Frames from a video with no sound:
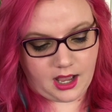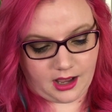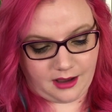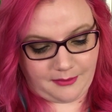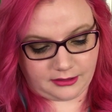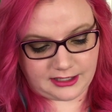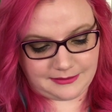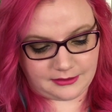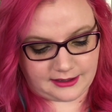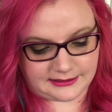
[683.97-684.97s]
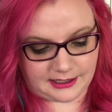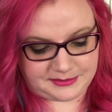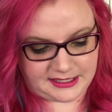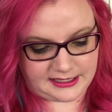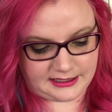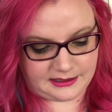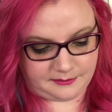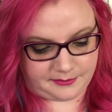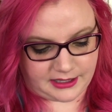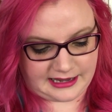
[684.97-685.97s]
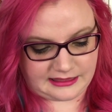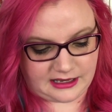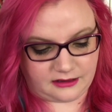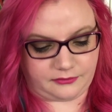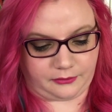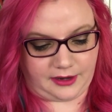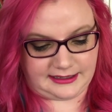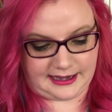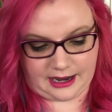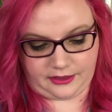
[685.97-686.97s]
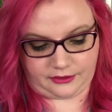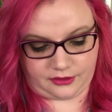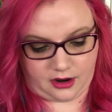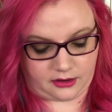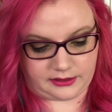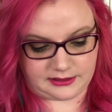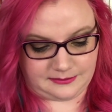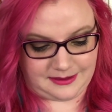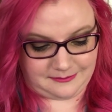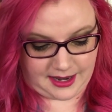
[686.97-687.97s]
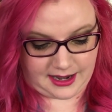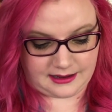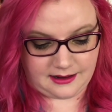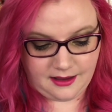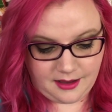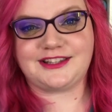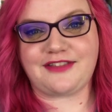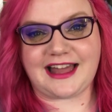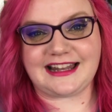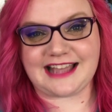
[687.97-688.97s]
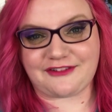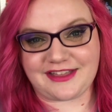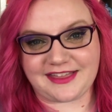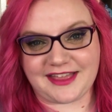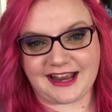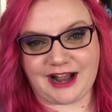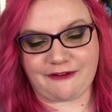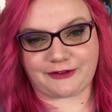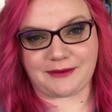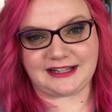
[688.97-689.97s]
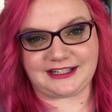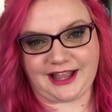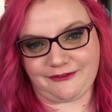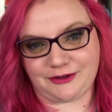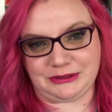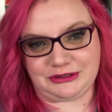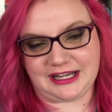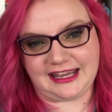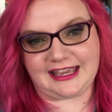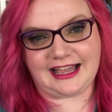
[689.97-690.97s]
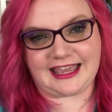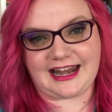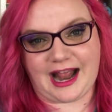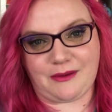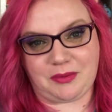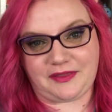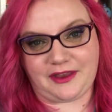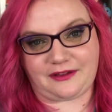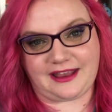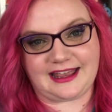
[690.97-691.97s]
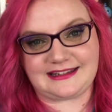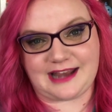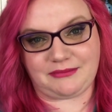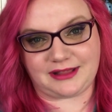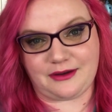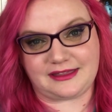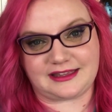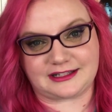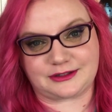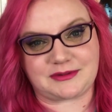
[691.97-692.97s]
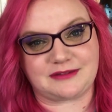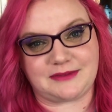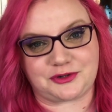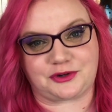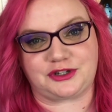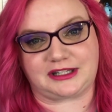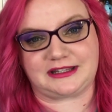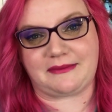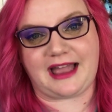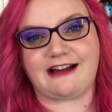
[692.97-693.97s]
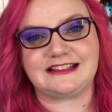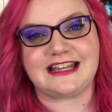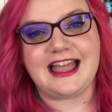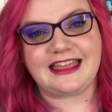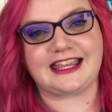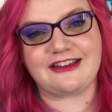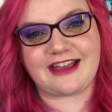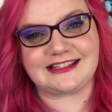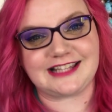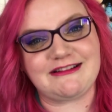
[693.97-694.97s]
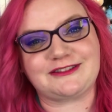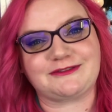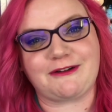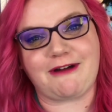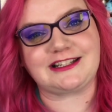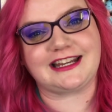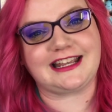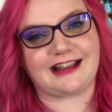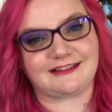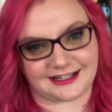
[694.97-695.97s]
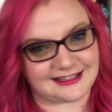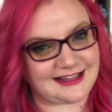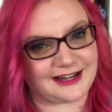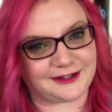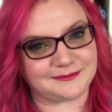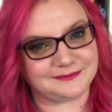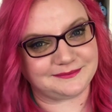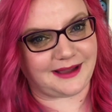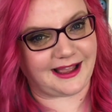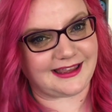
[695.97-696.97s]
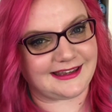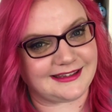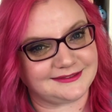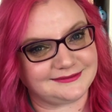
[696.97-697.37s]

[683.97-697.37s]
Um, I'll keep you guys updated, but I think for right now, they're not going to be made. So that is everything that I got from Deliteful Boutique. Again, I will put their link down below in the description. Make sure to check them out. Thank you guys so much for watching, and I will talk to you later. Bye.